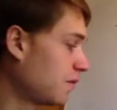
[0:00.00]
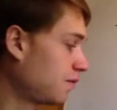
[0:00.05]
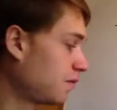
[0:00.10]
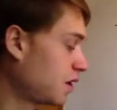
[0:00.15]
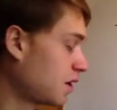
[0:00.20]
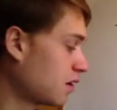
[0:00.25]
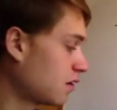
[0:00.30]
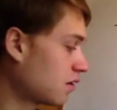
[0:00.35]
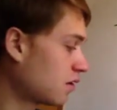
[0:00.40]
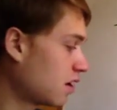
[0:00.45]

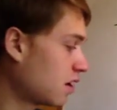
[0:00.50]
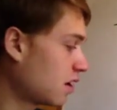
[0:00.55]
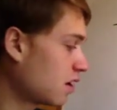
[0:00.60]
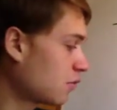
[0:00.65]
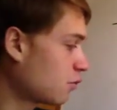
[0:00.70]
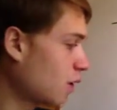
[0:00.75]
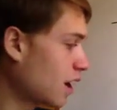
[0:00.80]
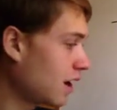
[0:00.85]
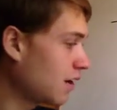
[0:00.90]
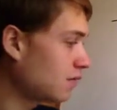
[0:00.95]

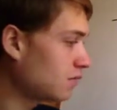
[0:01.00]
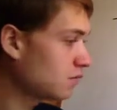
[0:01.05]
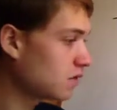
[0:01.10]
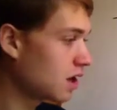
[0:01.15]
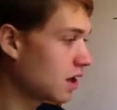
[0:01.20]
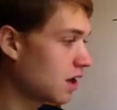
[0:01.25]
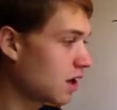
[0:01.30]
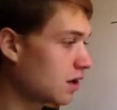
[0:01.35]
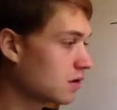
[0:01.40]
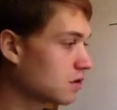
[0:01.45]
their weight
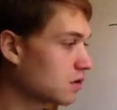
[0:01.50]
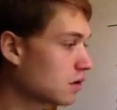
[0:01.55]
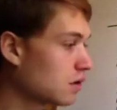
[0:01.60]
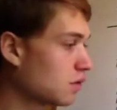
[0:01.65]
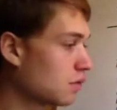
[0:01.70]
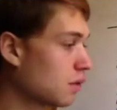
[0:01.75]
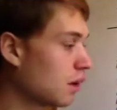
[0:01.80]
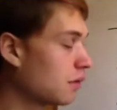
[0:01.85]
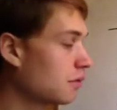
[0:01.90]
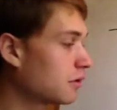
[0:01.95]
and
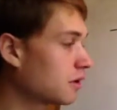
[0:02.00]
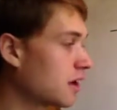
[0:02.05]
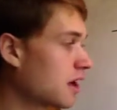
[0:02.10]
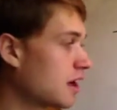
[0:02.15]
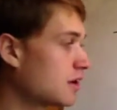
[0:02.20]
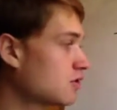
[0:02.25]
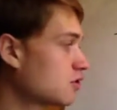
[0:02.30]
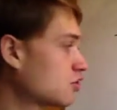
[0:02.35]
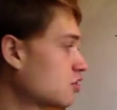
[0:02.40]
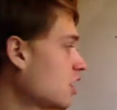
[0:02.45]
total moment
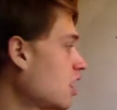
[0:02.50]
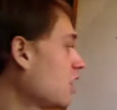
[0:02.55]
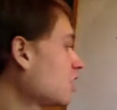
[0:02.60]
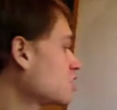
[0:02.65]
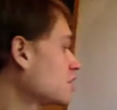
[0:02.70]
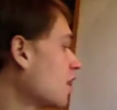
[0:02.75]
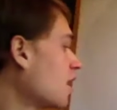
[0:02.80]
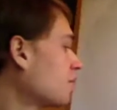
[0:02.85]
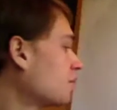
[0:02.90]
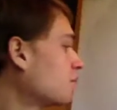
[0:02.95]
hasn't
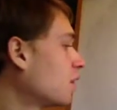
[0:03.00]
changed,